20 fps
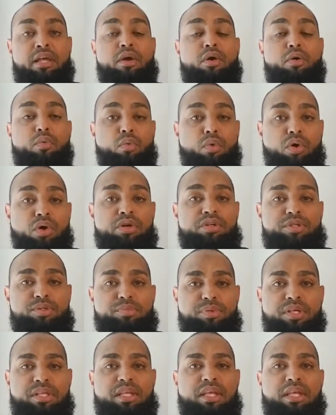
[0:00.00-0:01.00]
Wars
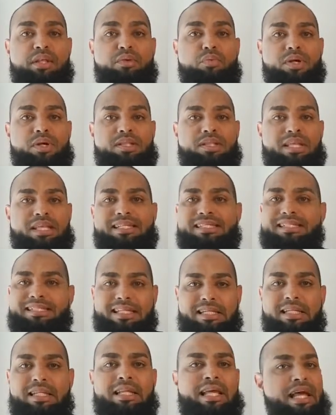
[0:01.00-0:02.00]
began when they
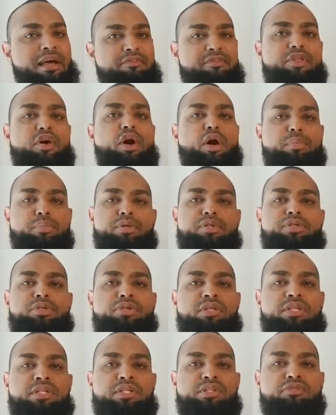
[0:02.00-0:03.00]
didn't have the
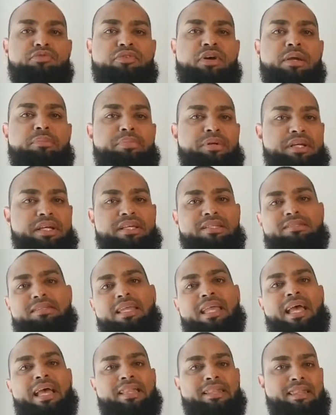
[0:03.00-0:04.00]
opportunity to fight because they
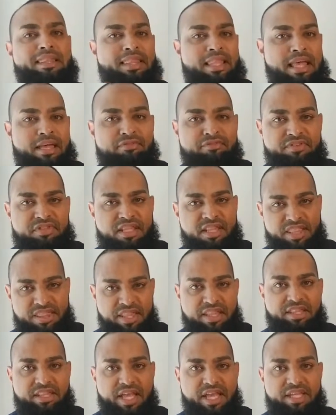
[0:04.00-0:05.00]
had left the
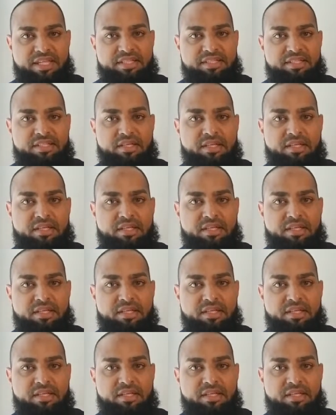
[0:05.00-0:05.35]
land.